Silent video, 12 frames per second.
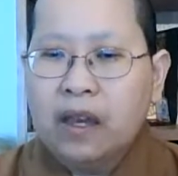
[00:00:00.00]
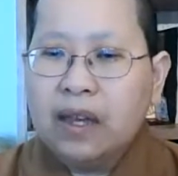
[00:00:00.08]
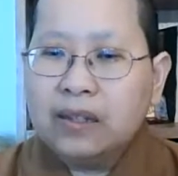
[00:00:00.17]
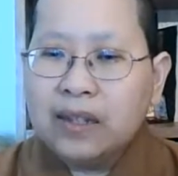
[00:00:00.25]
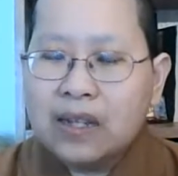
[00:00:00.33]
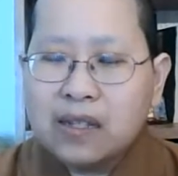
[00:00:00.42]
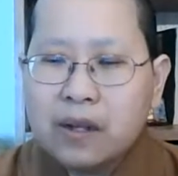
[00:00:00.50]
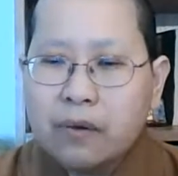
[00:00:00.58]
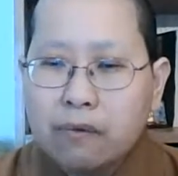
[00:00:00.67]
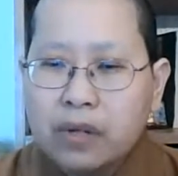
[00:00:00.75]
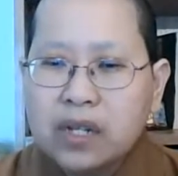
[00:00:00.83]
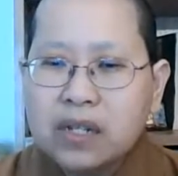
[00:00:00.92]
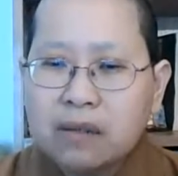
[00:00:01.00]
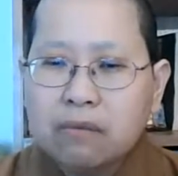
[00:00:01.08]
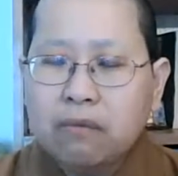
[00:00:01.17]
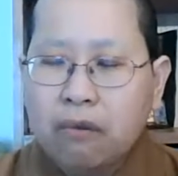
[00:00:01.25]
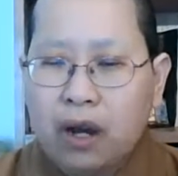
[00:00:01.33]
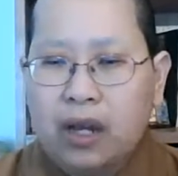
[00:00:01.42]
And that's the
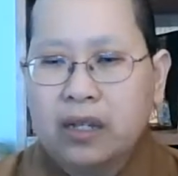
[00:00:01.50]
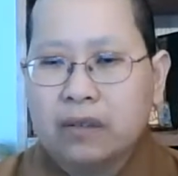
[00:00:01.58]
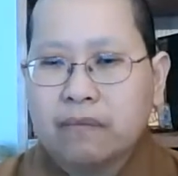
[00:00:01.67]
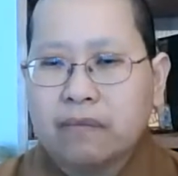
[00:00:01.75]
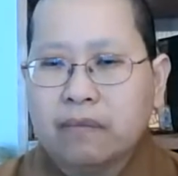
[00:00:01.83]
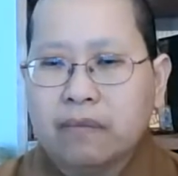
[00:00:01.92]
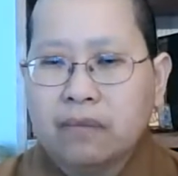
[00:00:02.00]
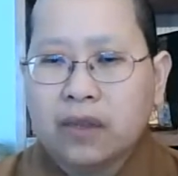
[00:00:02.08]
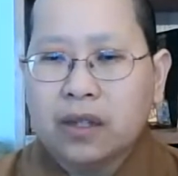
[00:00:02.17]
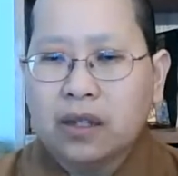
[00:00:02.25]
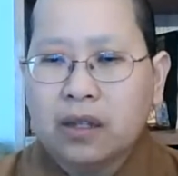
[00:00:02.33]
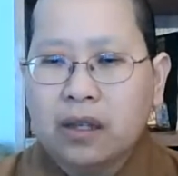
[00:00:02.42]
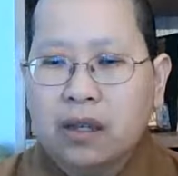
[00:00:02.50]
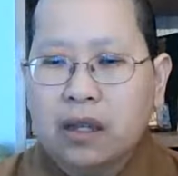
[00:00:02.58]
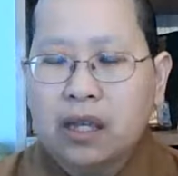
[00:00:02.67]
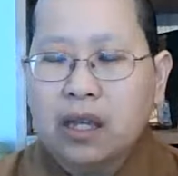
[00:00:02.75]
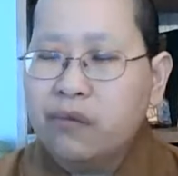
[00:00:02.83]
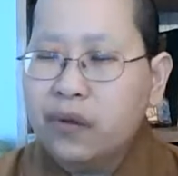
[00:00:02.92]
reason why,
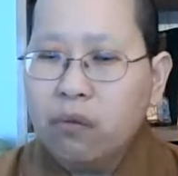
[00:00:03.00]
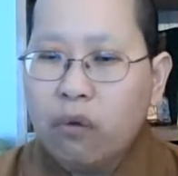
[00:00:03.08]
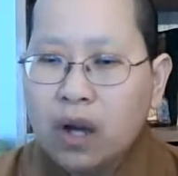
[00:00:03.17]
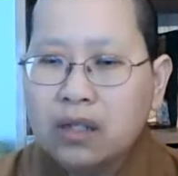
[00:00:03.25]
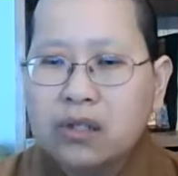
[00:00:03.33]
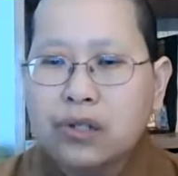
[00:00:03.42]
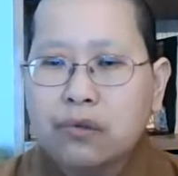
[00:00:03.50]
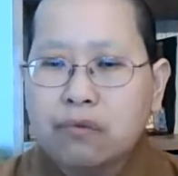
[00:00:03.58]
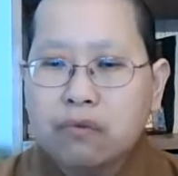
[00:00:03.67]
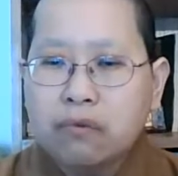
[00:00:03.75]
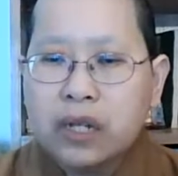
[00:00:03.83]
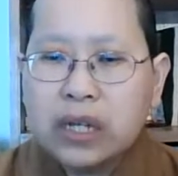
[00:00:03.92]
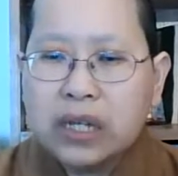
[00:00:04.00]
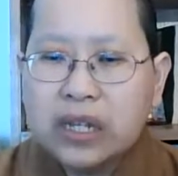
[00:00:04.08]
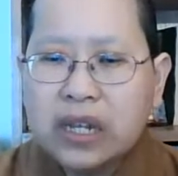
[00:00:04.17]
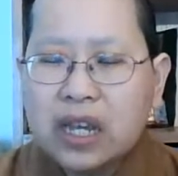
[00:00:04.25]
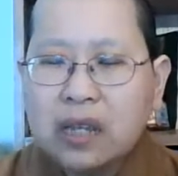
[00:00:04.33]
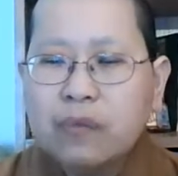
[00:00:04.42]
if we want to
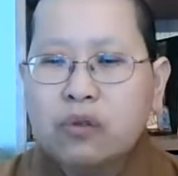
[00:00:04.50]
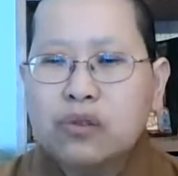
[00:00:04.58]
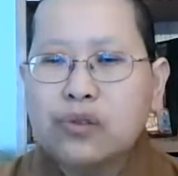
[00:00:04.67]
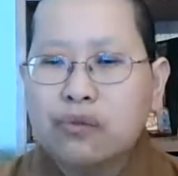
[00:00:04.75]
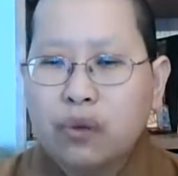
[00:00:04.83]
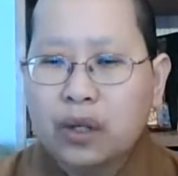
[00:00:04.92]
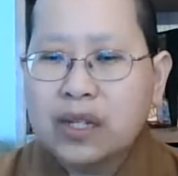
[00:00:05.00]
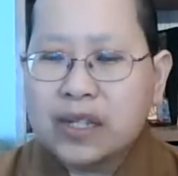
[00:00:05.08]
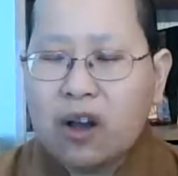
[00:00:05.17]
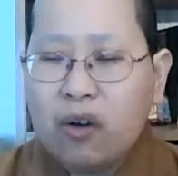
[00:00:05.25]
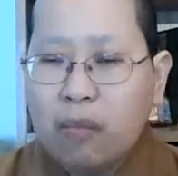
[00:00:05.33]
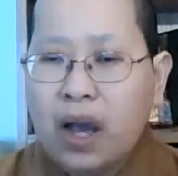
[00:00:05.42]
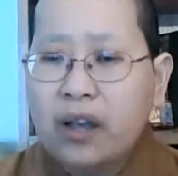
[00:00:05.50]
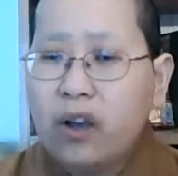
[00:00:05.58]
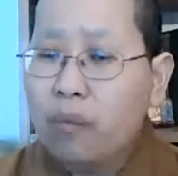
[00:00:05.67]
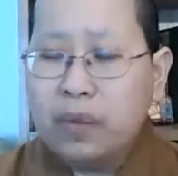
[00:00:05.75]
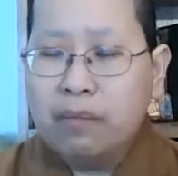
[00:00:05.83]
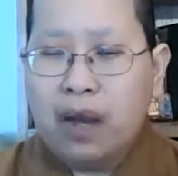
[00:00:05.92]
really able to focus our mind
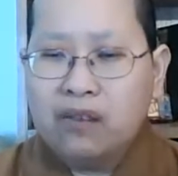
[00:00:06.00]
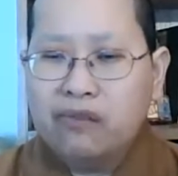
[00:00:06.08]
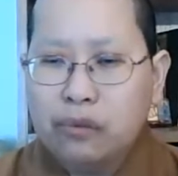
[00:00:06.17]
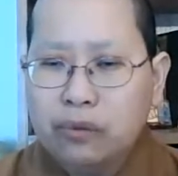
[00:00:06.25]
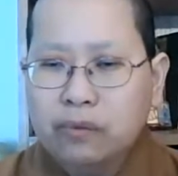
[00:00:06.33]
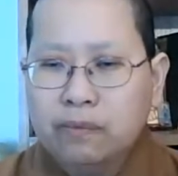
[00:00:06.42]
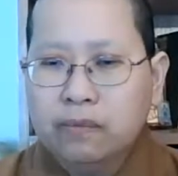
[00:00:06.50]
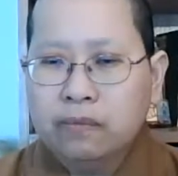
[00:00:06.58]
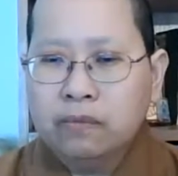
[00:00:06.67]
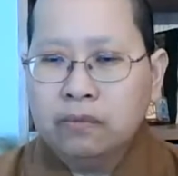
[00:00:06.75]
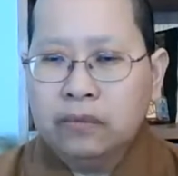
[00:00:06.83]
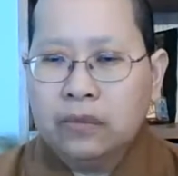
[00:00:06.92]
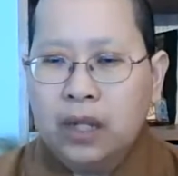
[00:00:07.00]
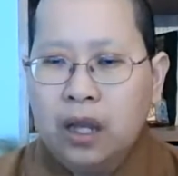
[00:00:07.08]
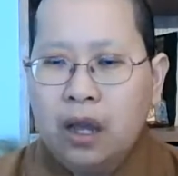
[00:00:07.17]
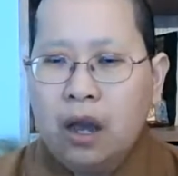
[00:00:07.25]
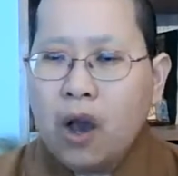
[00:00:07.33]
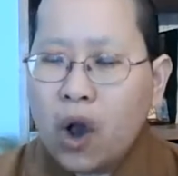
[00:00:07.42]
or be mindful,
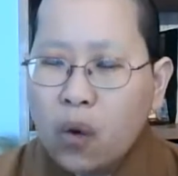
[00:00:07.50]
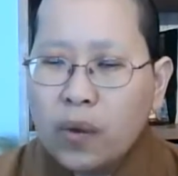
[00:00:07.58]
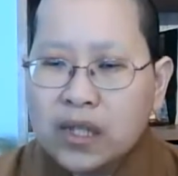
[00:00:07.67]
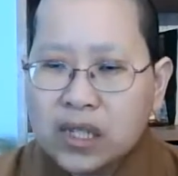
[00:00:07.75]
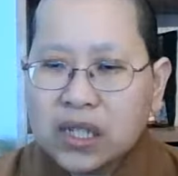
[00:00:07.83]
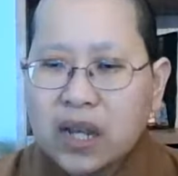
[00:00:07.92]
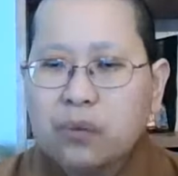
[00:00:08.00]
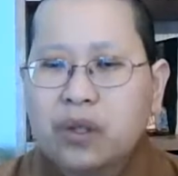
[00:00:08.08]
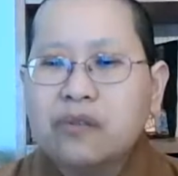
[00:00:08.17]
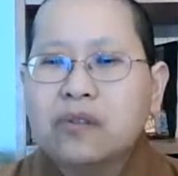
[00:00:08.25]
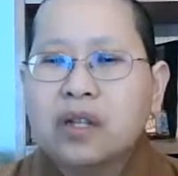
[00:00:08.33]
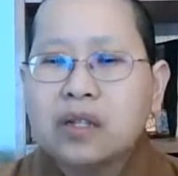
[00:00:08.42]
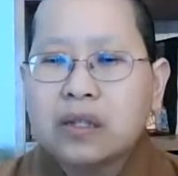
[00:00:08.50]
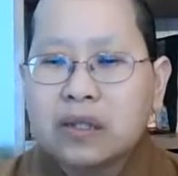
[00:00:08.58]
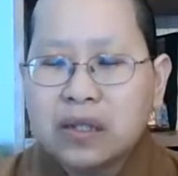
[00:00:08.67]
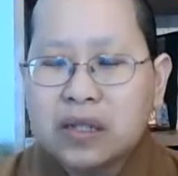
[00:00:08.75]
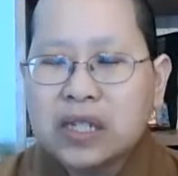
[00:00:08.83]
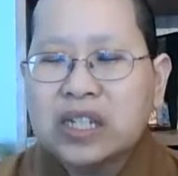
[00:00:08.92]
always start with
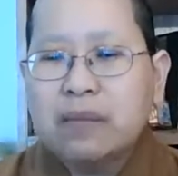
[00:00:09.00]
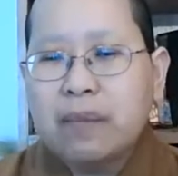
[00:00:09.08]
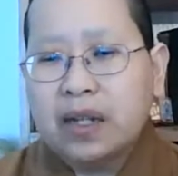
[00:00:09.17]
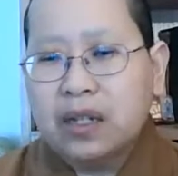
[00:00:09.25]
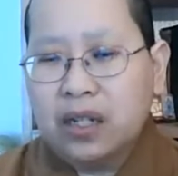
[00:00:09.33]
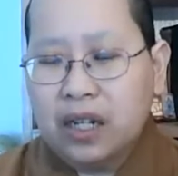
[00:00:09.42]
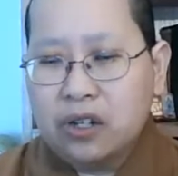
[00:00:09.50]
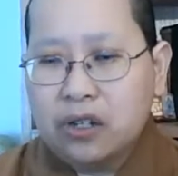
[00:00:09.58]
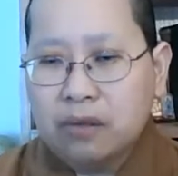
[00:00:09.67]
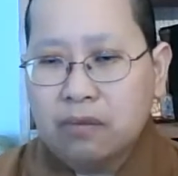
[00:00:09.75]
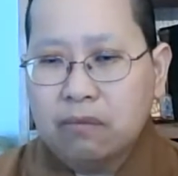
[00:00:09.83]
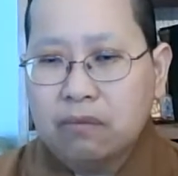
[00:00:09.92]
sitting meditation.